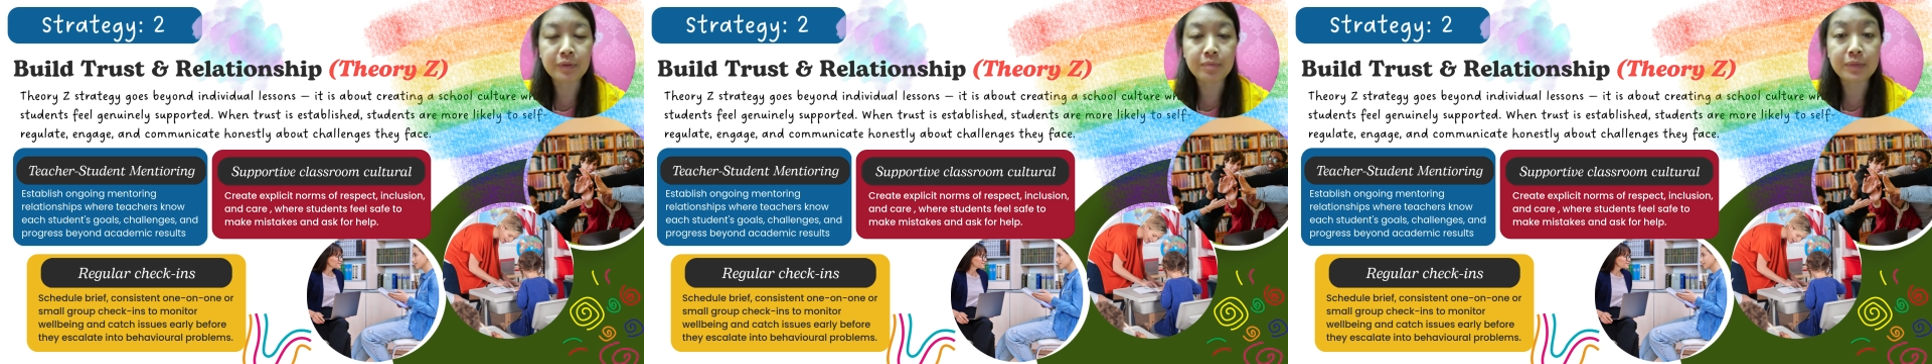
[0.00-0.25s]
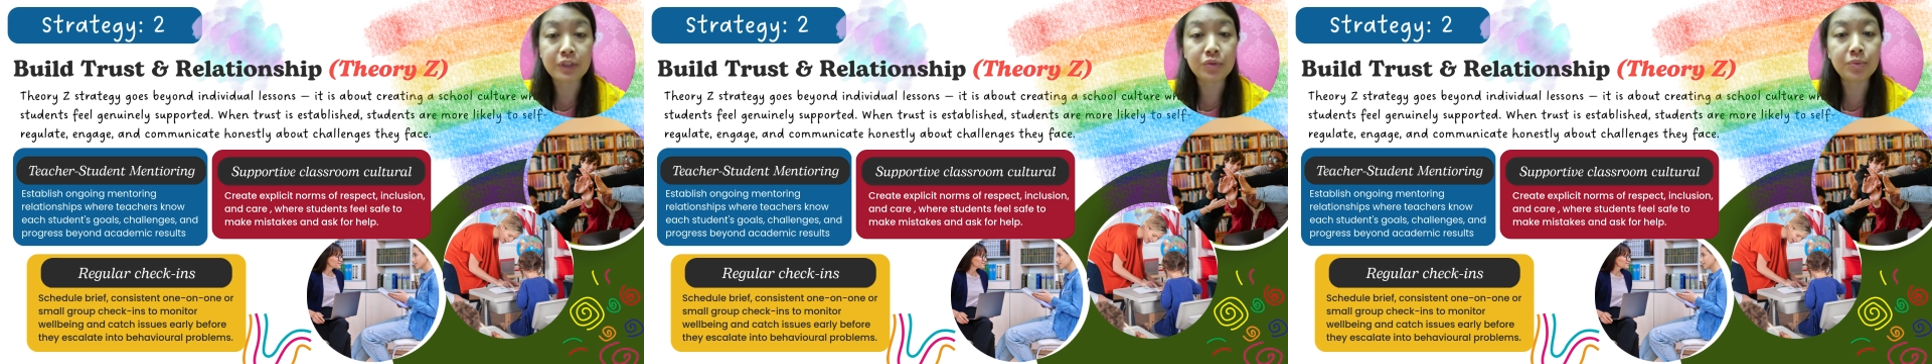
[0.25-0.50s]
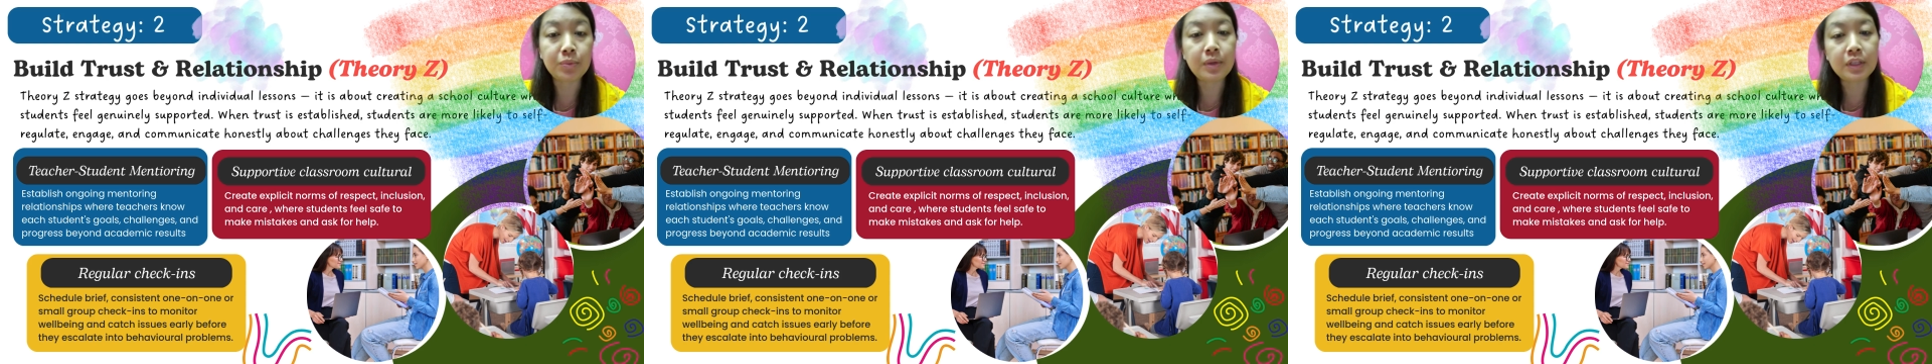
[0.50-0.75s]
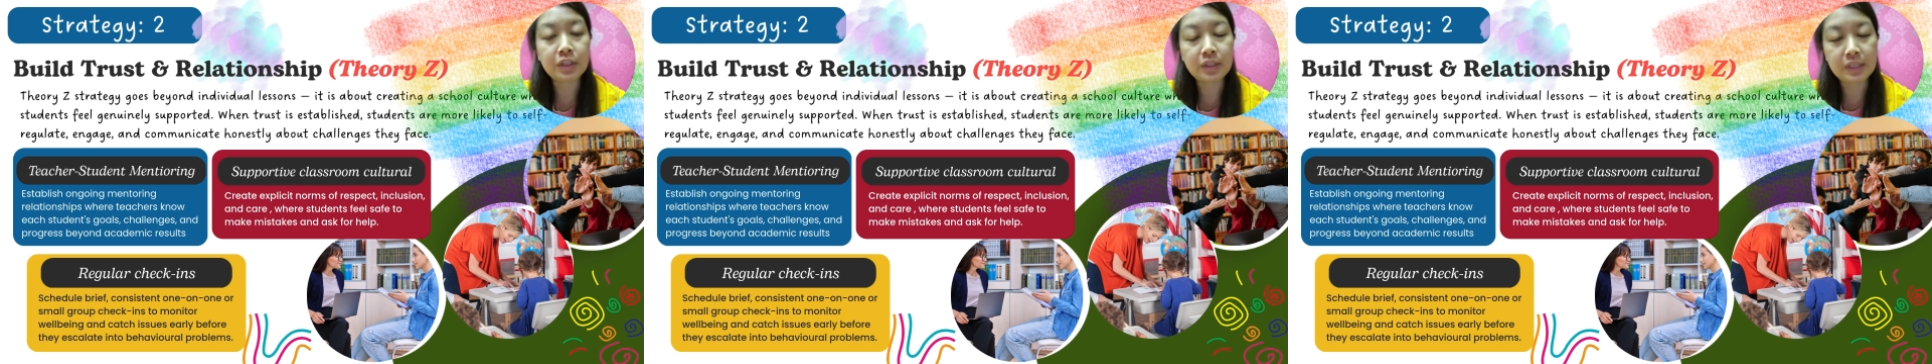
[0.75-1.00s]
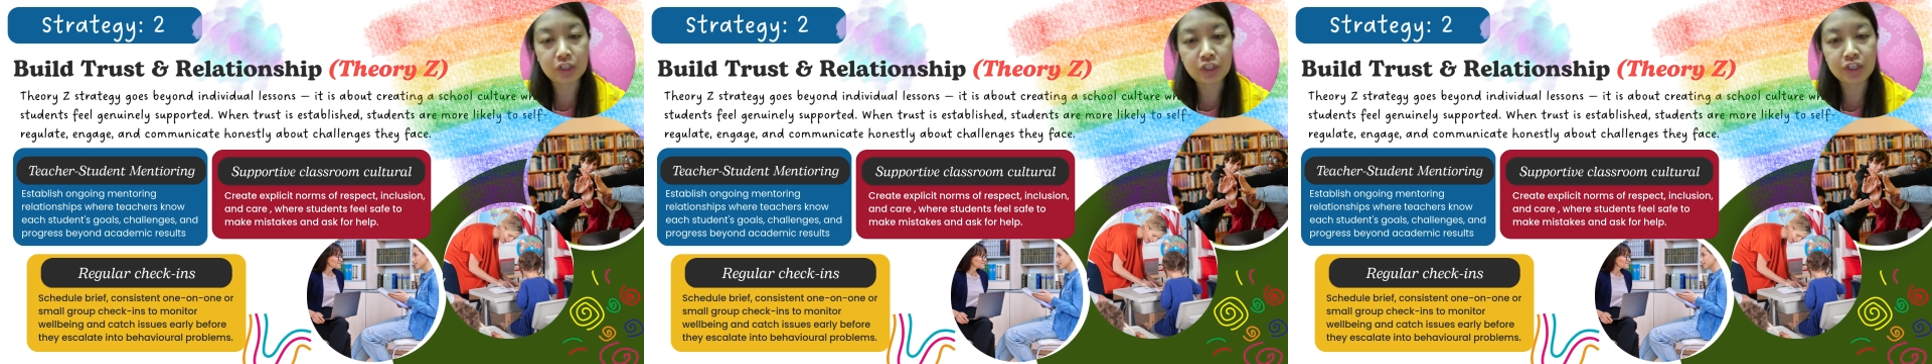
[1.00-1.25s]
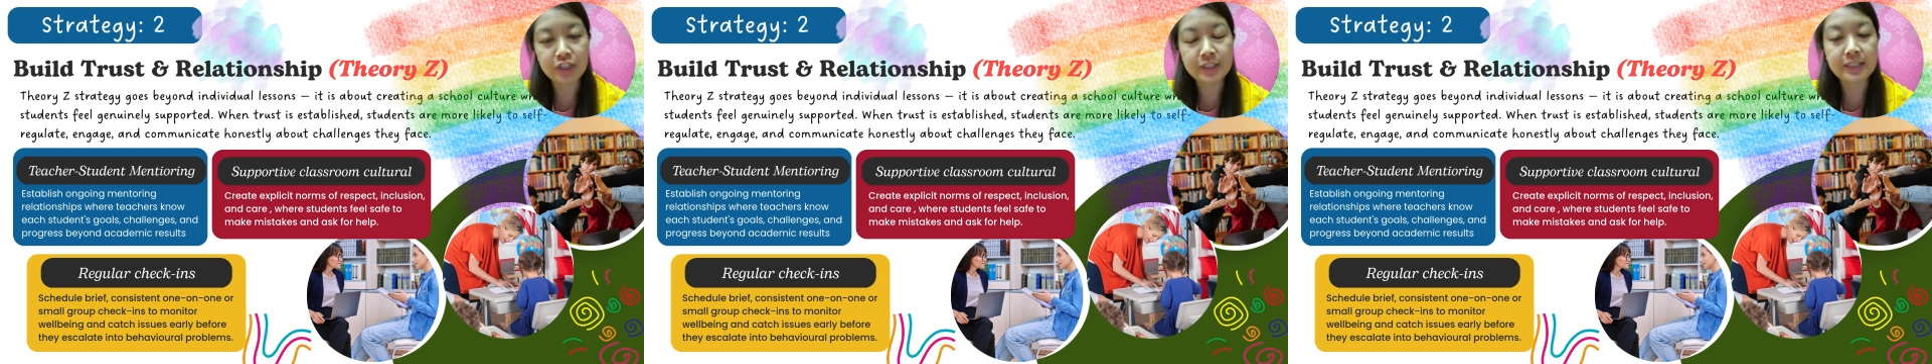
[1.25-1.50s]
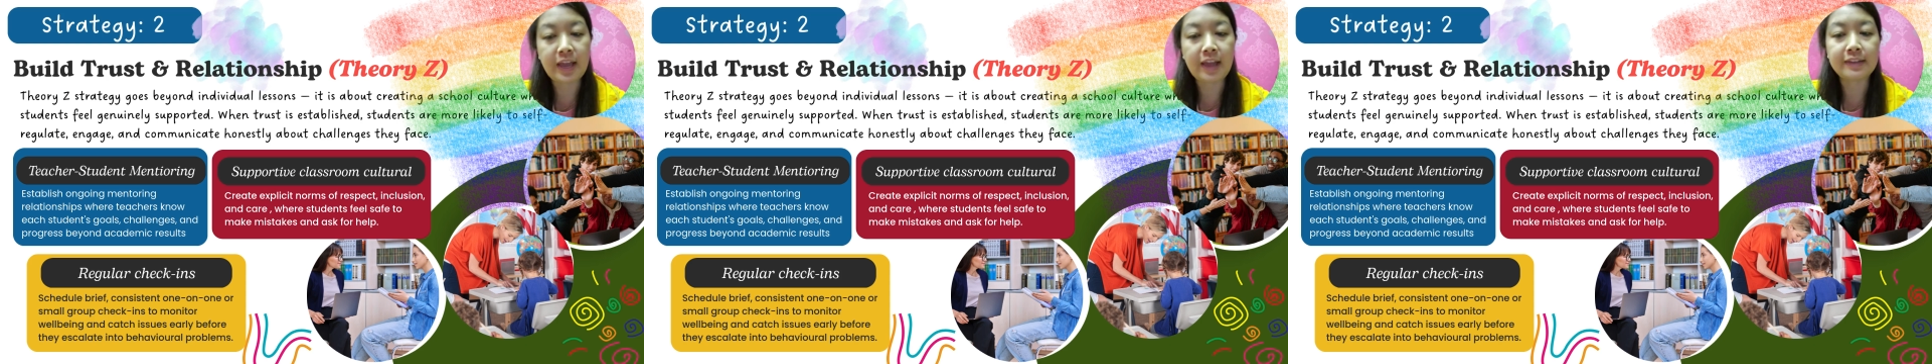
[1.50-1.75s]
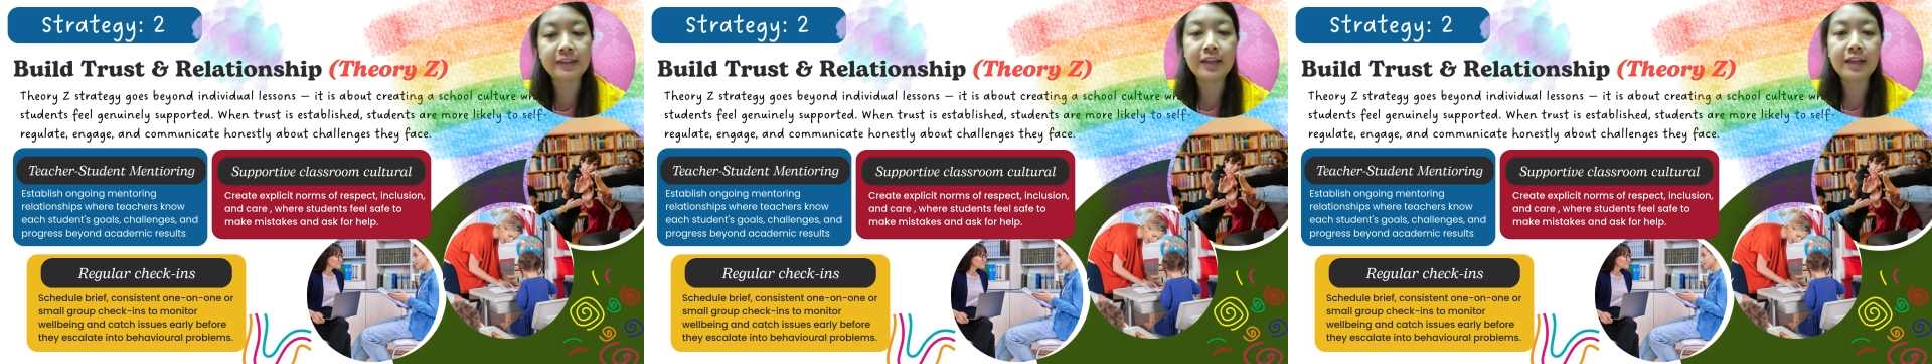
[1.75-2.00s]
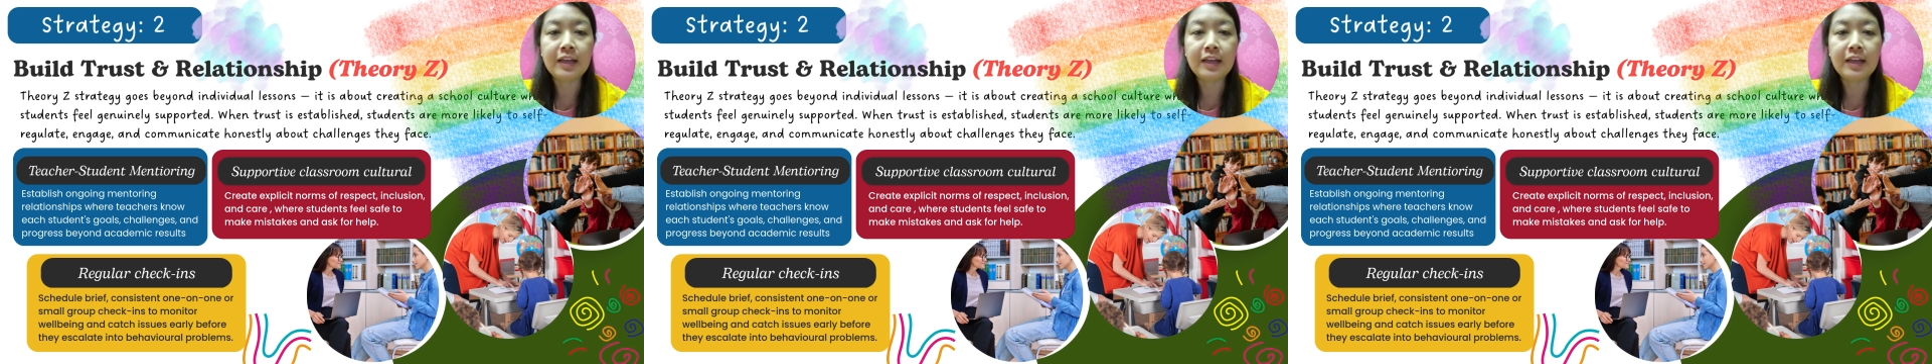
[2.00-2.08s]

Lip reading: between teachers and